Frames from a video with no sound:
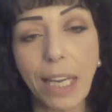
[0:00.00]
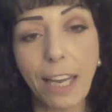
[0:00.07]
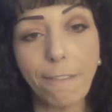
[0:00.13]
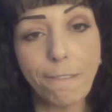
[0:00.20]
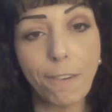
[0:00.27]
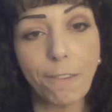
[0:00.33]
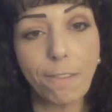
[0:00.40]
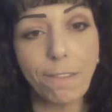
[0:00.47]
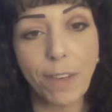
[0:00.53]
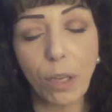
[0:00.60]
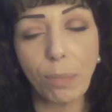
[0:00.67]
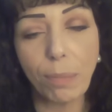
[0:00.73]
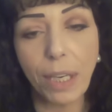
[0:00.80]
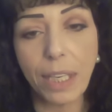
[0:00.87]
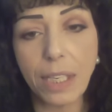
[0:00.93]
and
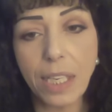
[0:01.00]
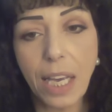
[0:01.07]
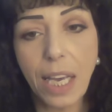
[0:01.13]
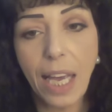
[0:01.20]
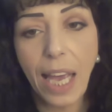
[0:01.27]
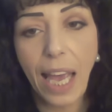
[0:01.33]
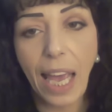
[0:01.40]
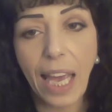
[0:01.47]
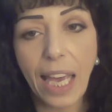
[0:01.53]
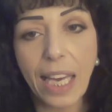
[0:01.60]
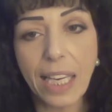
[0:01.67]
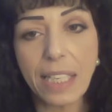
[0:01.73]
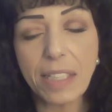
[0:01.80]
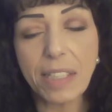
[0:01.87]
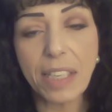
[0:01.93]
fulfillment
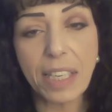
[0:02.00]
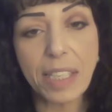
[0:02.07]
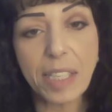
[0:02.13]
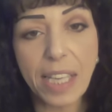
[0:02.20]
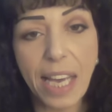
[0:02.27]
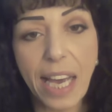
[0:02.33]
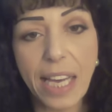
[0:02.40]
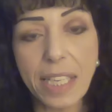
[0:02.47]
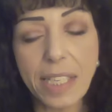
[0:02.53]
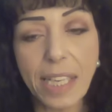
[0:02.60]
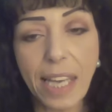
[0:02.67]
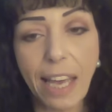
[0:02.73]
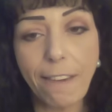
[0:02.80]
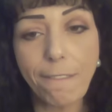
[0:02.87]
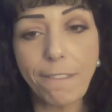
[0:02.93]
and success,
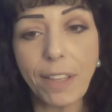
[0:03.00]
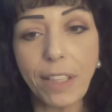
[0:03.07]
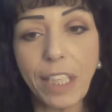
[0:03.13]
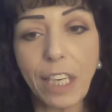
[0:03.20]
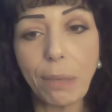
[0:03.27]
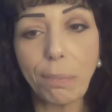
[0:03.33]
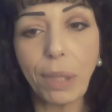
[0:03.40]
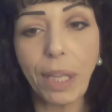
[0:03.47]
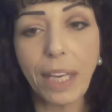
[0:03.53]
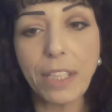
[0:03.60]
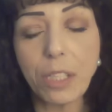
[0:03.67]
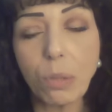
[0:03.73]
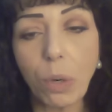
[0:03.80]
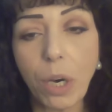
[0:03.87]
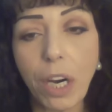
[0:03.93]
and feeling in a place
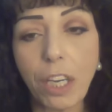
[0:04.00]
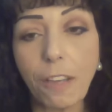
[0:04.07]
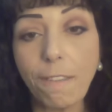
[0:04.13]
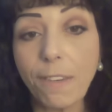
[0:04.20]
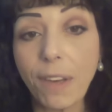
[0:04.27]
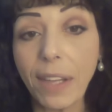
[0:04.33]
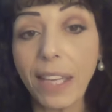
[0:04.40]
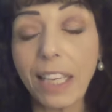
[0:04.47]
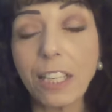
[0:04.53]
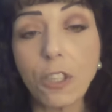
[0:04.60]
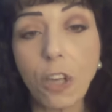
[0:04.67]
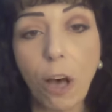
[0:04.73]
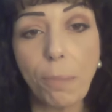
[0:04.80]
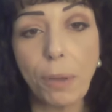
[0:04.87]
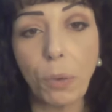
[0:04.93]
where you feel like it's
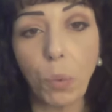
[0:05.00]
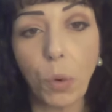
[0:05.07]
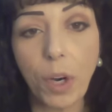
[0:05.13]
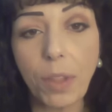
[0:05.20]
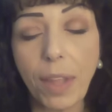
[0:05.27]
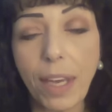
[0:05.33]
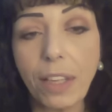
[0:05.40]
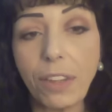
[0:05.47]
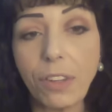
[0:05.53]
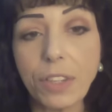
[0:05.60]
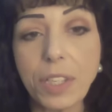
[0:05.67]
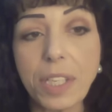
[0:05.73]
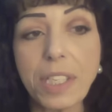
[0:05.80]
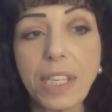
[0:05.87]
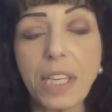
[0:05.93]
all been worth it.
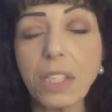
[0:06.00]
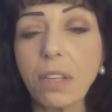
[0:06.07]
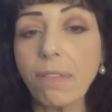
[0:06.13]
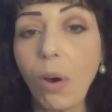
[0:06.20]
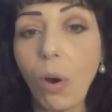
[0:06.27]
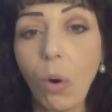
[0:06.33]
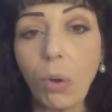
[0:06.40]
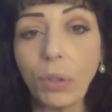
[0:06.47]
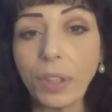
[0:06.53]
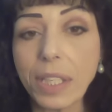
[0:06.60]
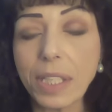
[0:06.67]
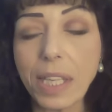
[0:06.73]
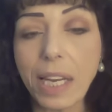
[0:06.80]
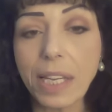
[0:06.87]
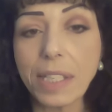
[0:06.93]
There's a sense of
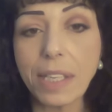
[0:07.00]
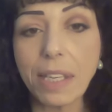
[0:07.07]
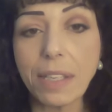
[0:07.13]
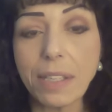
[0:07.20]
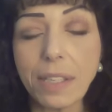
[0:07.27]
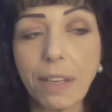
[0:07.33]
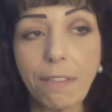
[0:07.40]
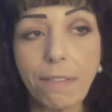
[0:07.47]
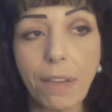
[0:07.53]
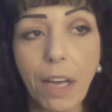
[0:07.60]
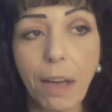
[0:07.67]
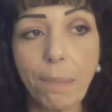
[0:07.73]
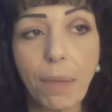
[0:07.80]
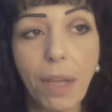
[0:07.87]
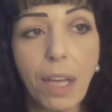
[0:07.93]
wholeness and a sense of
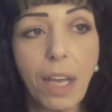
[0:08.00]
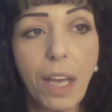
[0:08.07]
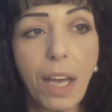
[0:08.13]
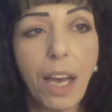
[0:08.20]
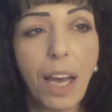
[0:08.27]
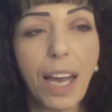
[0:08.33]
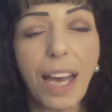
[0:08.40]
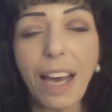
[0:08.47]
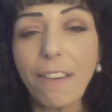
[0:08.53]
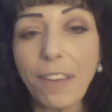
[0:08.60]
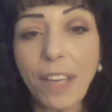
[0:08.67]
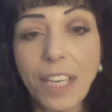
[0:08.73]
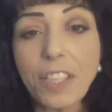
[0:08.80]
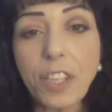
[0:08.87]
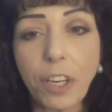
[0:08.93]

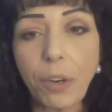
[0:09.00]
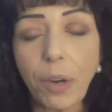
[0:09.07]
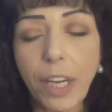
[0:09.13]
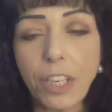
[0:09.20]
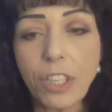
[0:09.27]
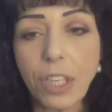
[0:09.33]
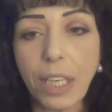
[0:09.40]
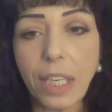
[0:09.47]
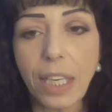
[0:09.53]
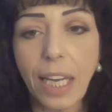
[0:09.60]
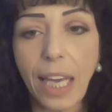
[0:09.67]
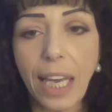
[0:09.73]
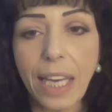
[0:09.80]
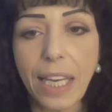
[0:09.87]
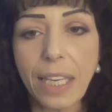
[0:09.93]
integration
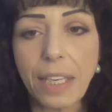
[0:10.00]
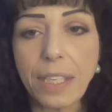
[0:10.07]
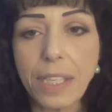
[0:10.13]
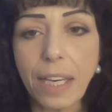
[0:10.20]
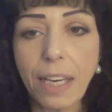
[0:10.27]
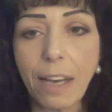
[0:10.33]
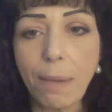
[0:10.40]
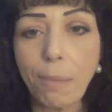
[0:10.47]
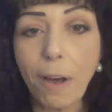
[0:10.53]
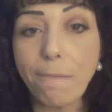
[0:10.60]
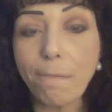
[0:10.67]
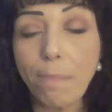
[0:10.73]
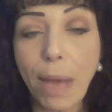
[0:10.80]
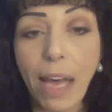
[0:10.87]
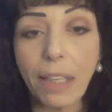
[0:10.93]
and
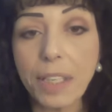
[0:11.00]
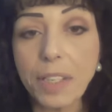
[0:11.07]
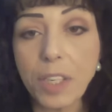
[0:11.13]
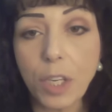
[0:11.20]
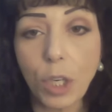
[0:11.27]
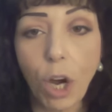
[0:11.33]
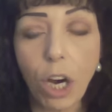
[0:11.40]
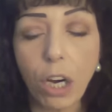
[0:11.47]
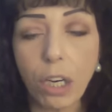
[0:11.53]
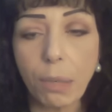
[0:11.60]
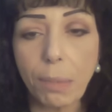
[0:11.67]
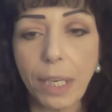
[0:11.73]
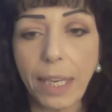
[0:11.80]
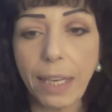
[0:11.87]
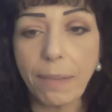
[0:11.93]
of balance and
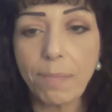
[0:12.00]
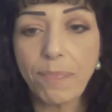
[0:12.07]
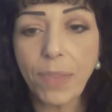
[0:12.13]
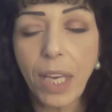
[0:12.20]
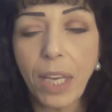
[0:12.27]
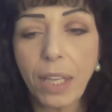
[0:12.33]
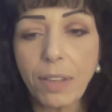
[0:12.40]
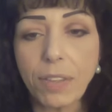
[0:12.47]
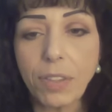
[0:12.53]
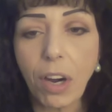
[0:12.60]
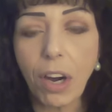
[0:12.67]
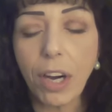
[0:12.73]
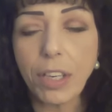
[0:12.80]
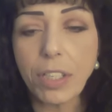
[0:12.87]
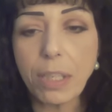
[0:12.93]
harmony. This
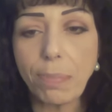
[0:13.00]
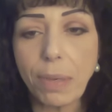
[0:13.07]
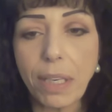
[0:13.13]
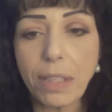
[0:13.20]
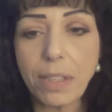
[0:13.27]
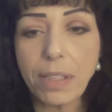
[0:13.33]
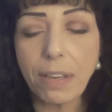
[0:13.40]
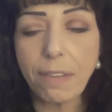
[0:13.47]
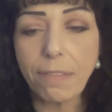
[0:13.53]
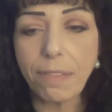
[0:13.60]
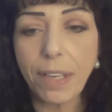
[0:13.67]
card speaks of,